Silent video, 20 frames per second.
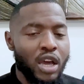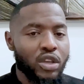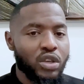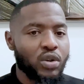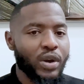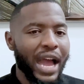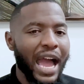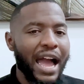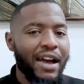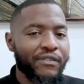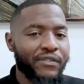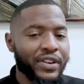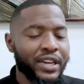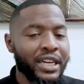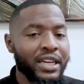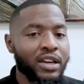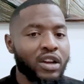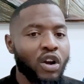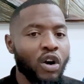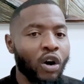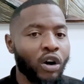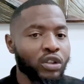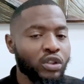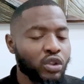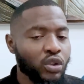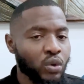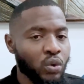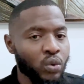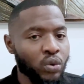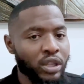you haven't gone
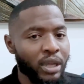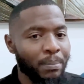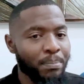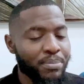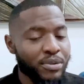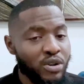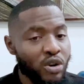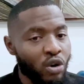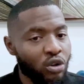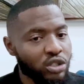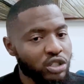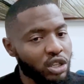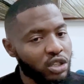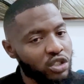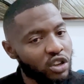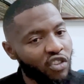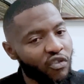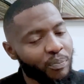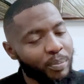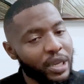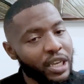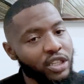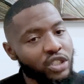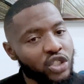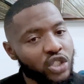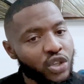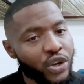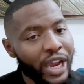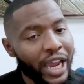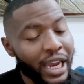through the process of being
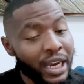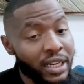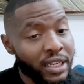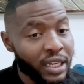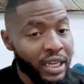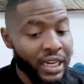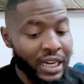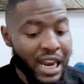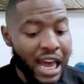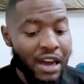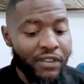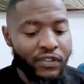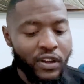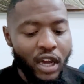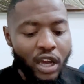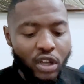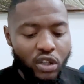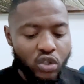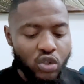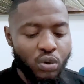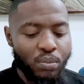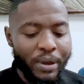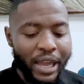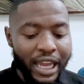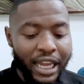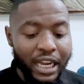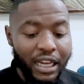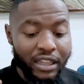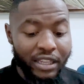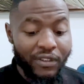trained enough to
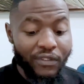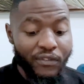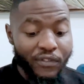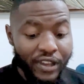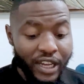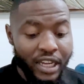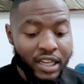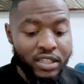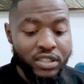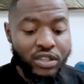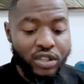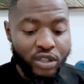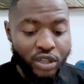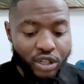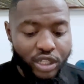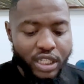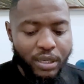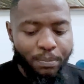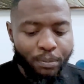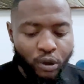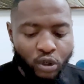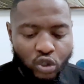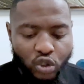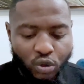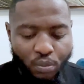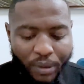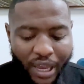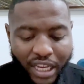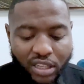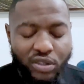make the figures you're supposed to
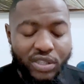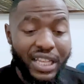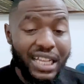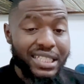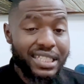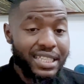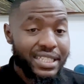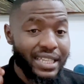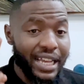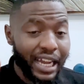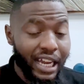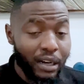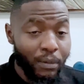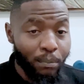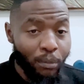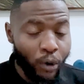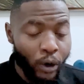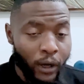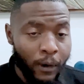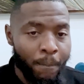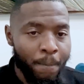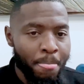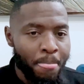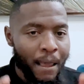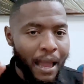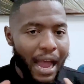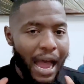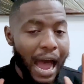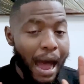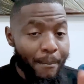make. So that's the second point
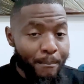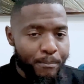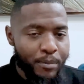I'm